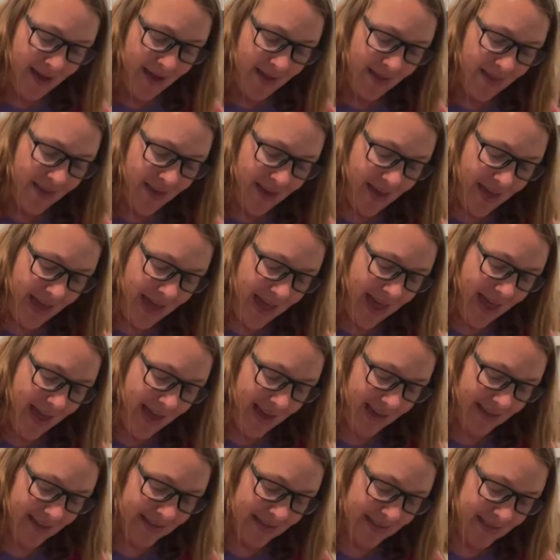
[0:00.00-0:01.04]
The
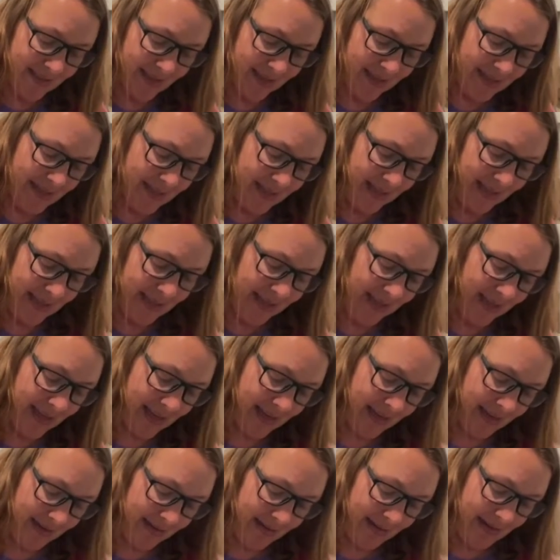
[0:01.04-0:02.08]
egg does need to
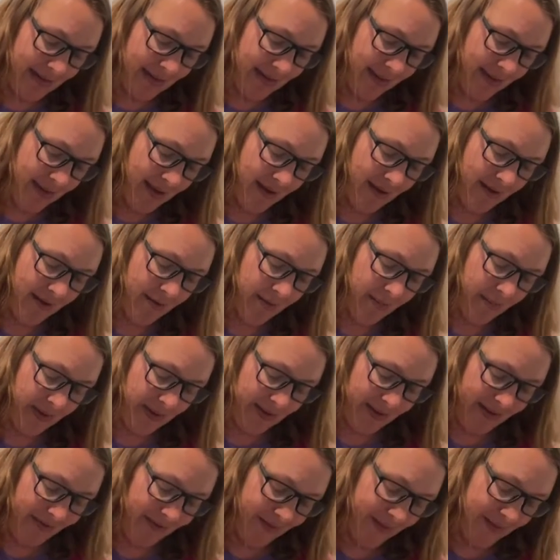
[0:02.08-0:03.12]
get in there,
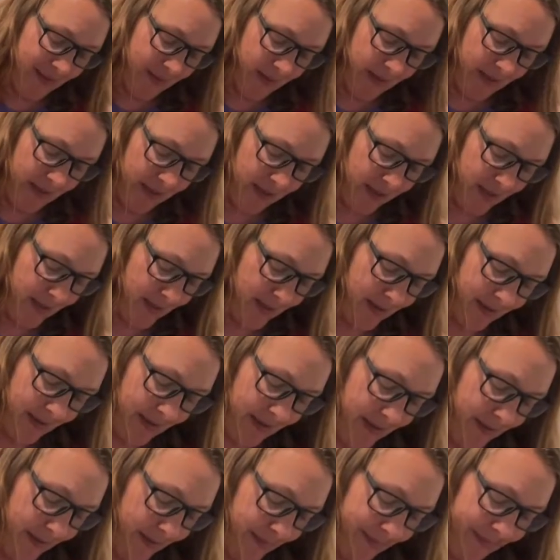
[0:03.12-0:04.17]
but if the spinach is a
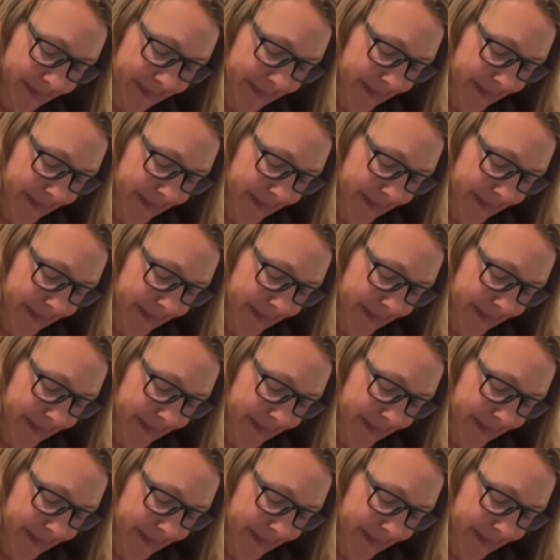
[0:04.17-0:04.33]
little